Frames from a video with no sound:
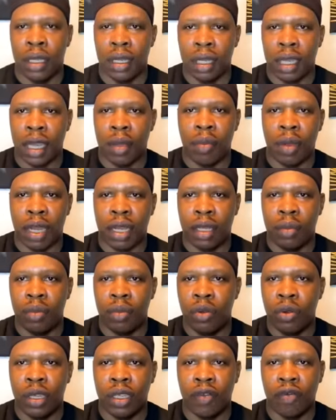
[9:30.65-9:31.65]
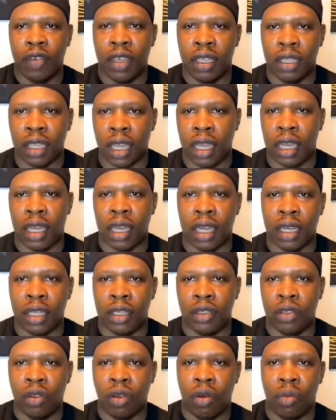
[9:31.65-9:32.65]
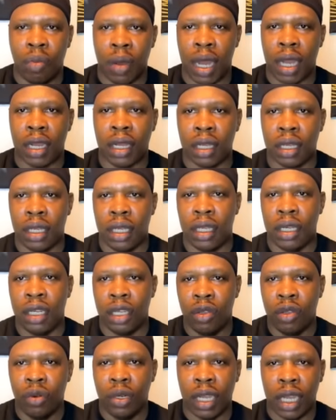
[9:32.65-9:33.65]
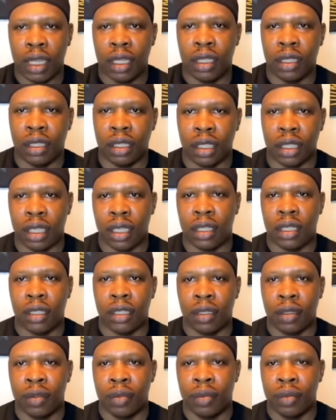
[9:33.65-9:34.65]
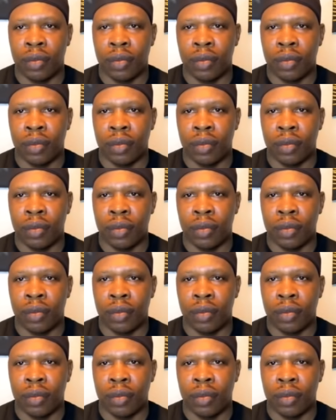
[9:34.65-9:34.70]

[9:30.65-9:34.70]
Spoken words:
get back in US visa and is now back in the United States.